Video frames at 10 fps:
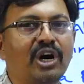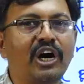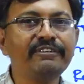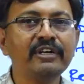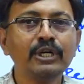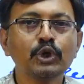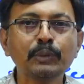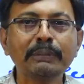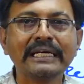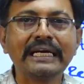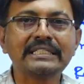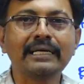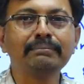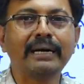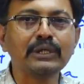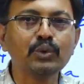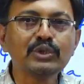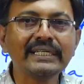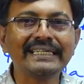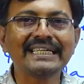of duplication by
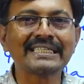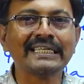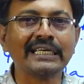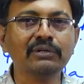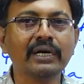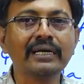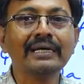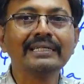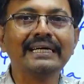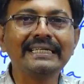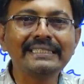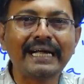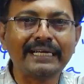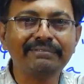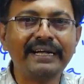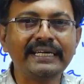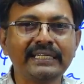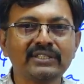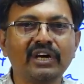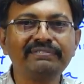using dictionary keyword. That is the
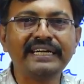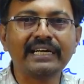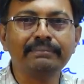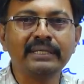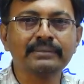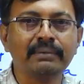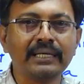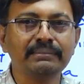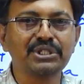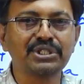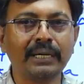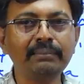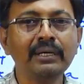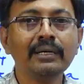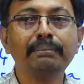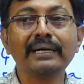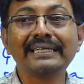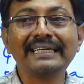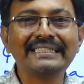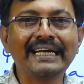advantage of database management system,
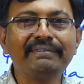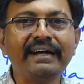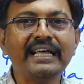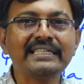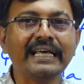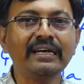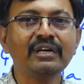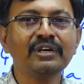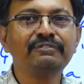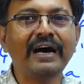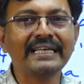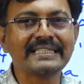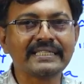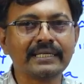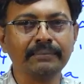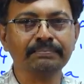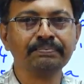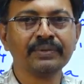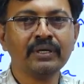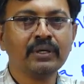but disadvantage in file system.
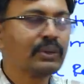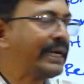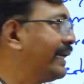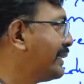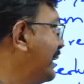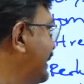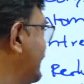Okay, that